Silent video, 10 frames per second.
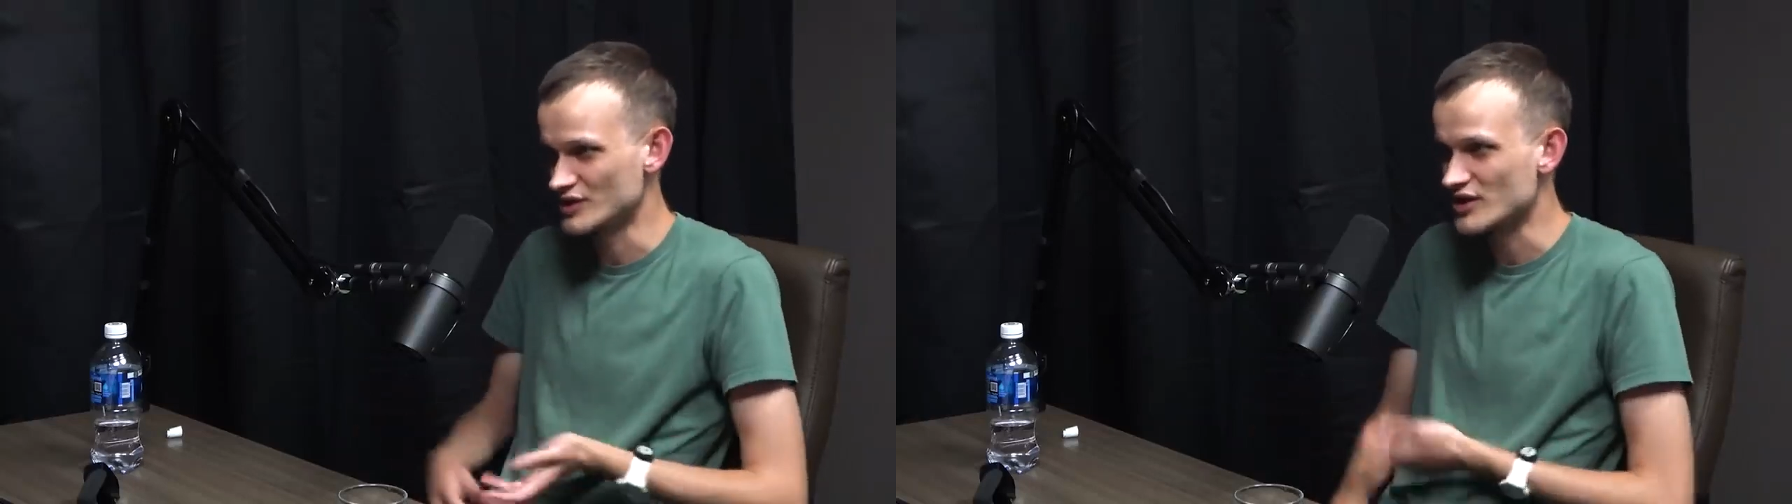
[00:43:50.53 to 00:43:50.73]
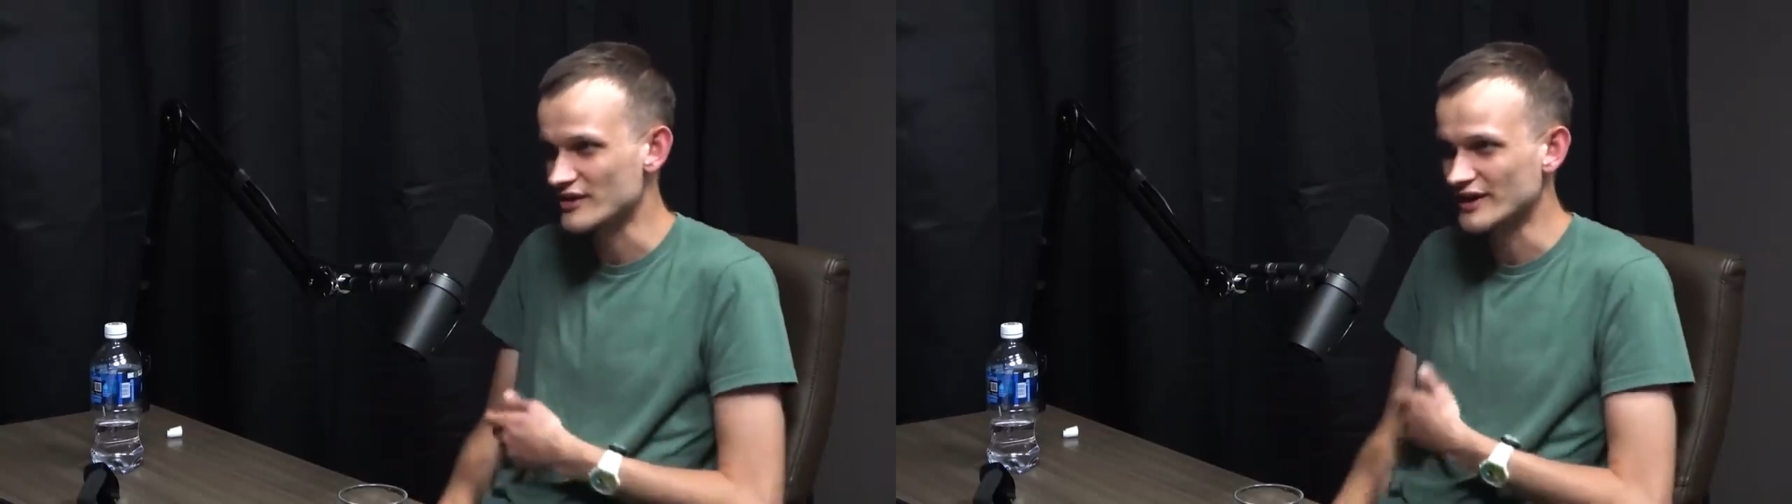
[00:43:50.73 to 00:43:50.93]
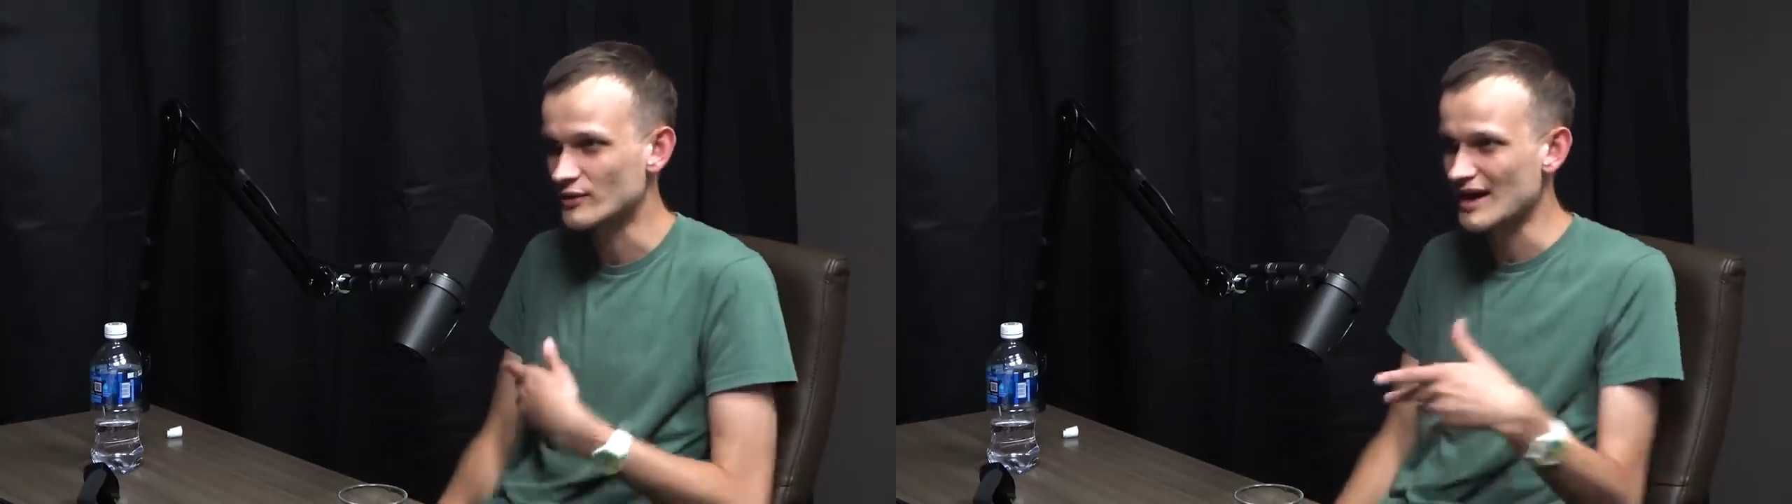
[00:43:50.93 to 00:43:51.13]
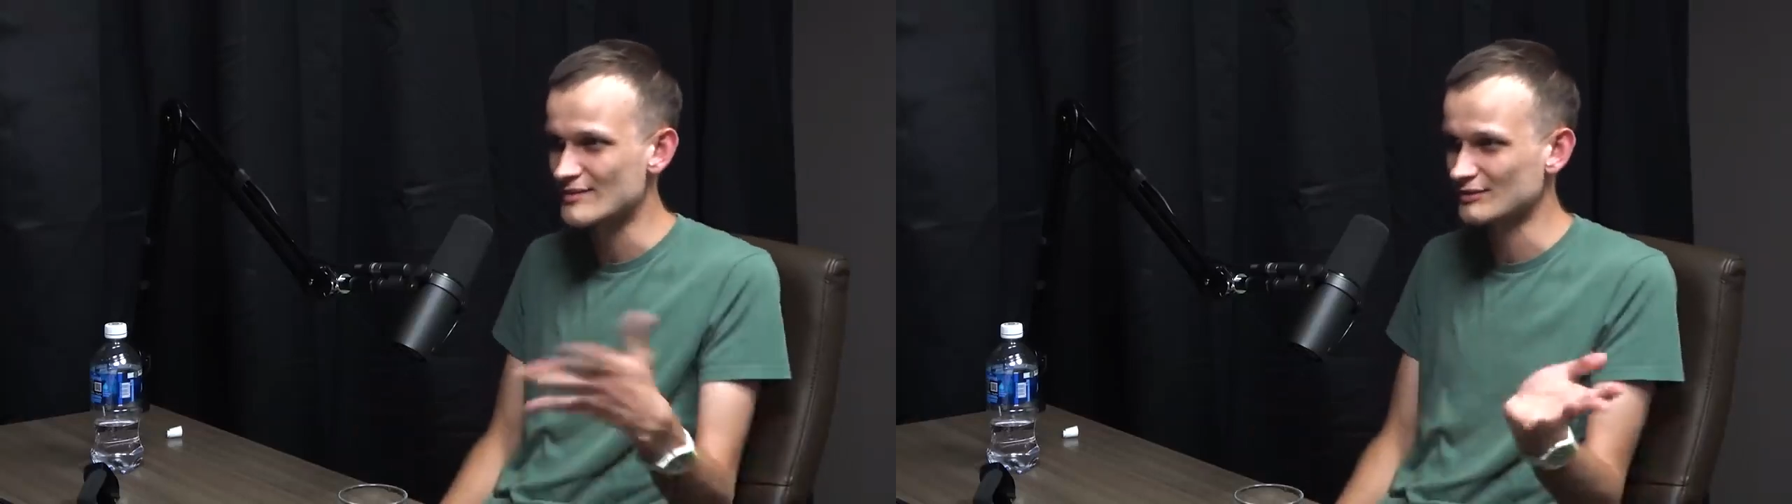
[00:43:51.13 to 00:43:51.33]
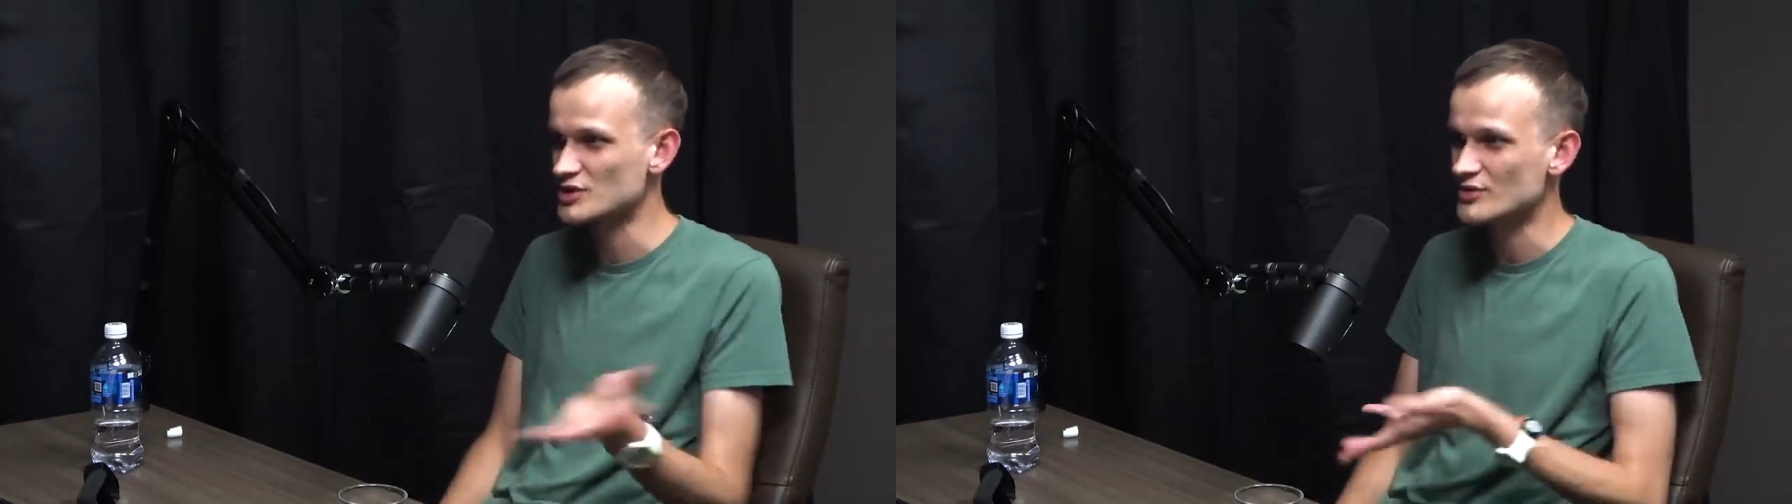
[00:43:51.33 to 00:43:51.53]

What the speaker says: You just like grab up the